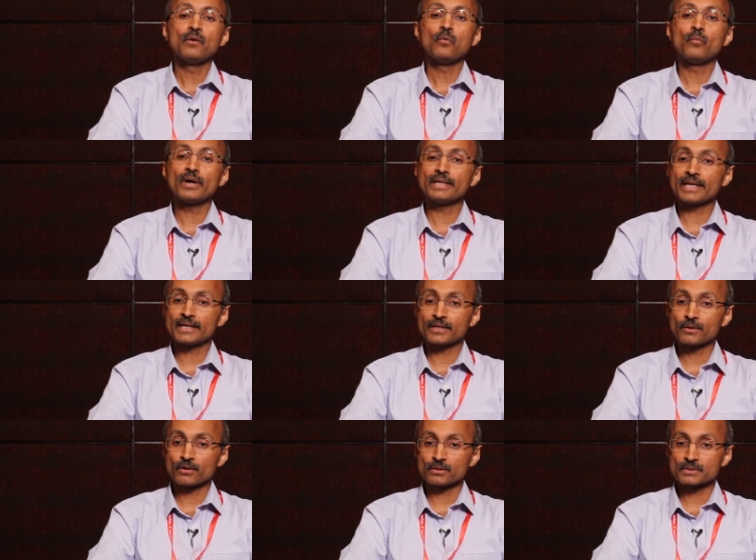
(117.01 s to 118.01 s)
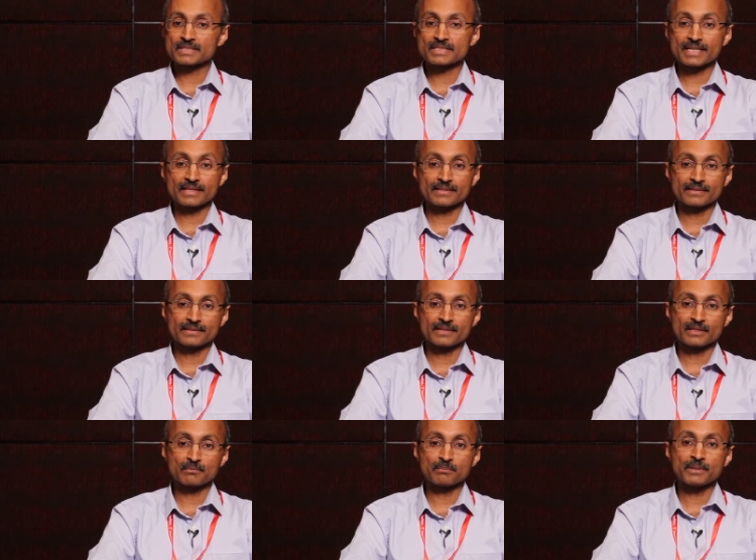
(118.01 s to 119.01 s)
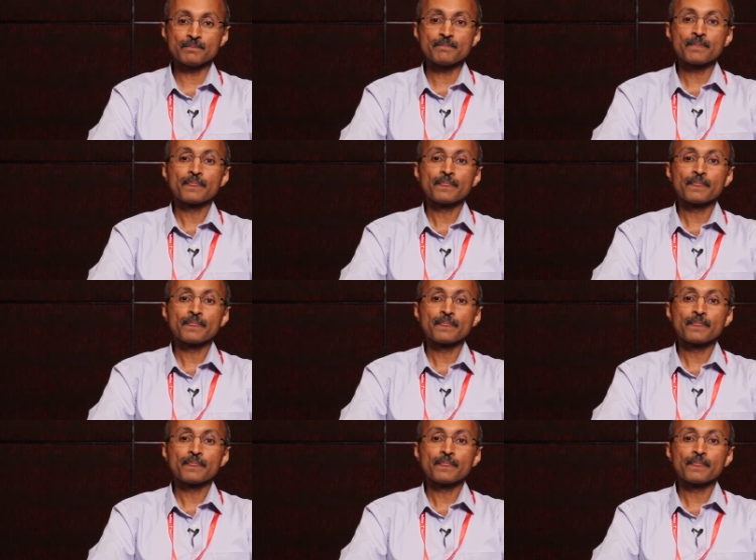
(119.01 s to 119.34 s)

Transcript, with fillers: when added on to statin therapy.